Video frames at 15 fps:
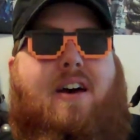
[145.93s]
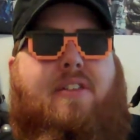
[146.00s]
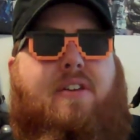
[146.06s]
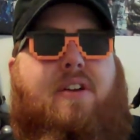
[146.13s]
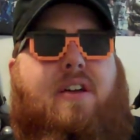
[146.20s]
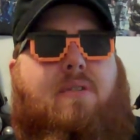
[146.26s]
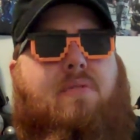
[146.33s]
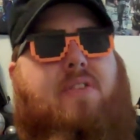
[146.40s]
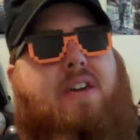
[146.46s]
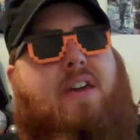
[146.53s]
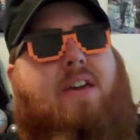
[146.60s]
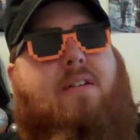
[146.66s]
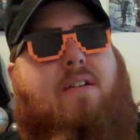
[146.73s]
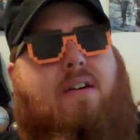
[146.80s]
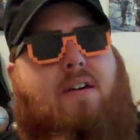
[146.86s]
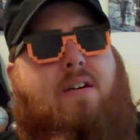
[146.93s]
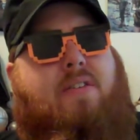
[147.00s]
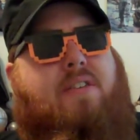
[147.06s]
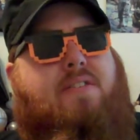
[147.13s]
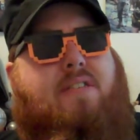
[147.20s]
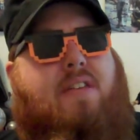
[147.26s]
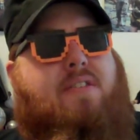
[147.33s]
They're like thinking, oh,
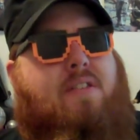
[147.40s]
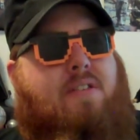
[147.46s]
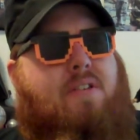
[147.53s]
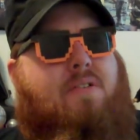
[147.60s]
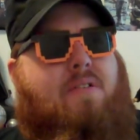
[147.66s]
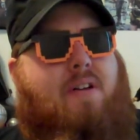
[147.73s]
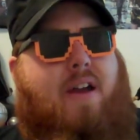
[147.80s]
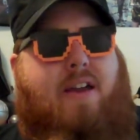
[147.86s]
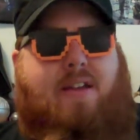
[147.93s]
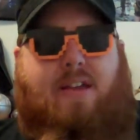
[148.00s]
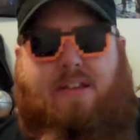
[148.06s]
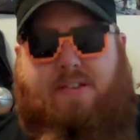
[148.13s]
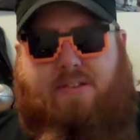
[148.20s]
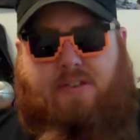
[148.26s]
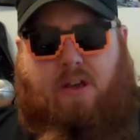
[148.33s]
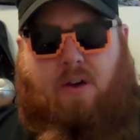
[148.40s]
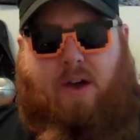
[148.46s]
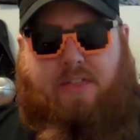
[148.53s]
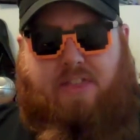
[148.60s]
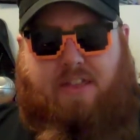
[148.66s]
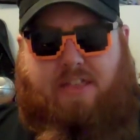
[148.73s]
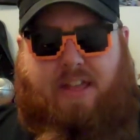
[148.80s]
this doesn't look right. So
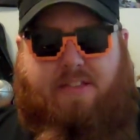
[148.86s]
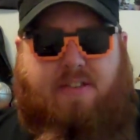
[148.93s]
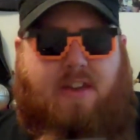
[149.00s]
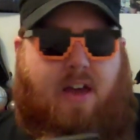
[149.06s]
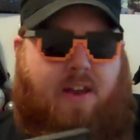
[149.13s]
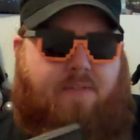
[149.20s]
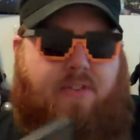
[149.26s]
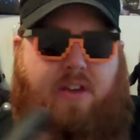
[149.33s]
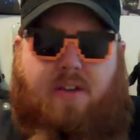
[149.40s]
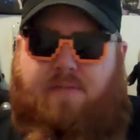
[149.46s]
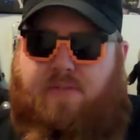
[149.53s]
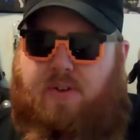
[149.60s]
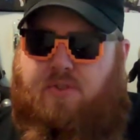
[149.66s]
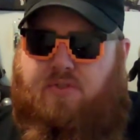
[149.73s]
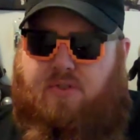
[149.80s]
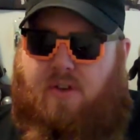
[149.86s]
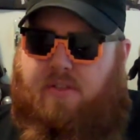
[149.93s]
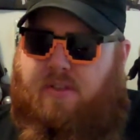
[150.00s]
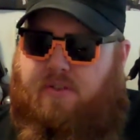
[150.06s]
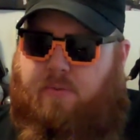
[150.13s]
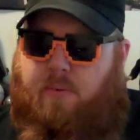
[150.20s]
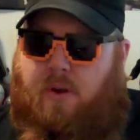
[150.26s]
I think that's kind of the confusion
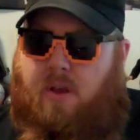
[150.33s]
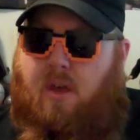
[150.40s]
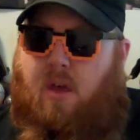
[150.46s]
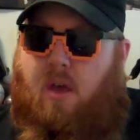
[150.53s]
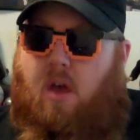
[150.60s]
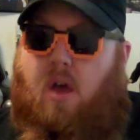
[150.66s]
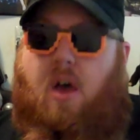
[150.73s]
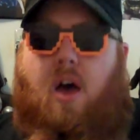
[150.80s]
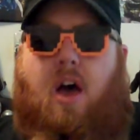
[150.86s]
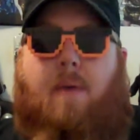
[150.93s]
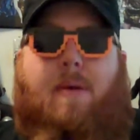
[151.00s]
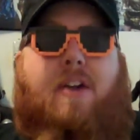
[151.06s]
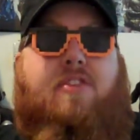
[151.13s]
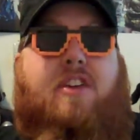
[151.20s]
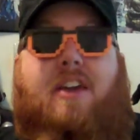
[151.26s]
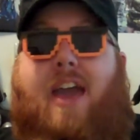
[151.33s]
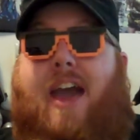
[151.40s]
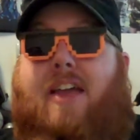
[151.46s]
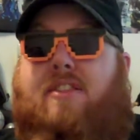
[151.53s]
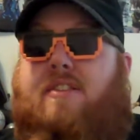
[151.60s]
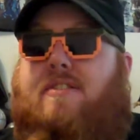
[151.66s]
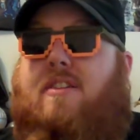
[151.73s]
on this one. I think
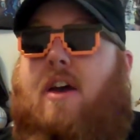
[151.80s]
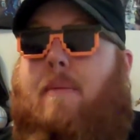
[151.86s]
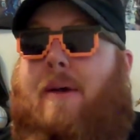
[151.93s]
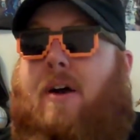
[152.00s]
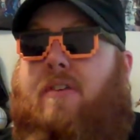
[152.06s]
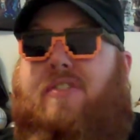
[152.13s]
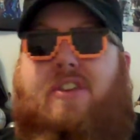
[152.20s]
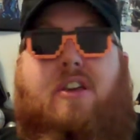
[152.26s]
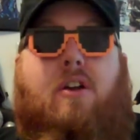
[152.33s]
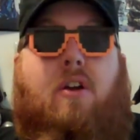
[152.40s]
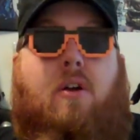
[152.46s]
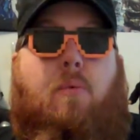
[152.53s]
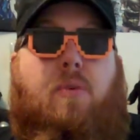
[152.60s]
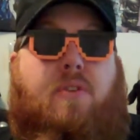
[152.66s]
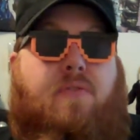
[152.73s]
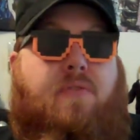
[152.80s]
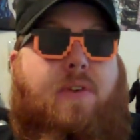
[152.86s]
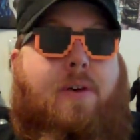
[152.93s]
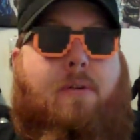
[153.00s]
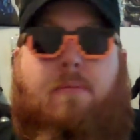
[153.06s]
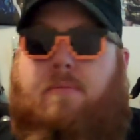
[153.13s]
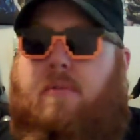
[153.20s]
had this come out in the year it was
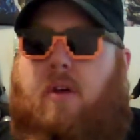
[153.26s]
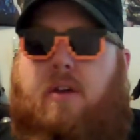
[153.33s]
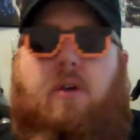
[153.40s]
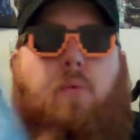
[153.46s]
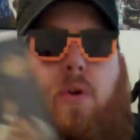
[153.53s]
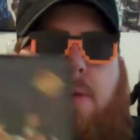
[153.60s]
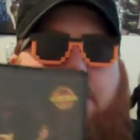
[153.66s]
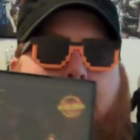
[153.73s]
filmed, it would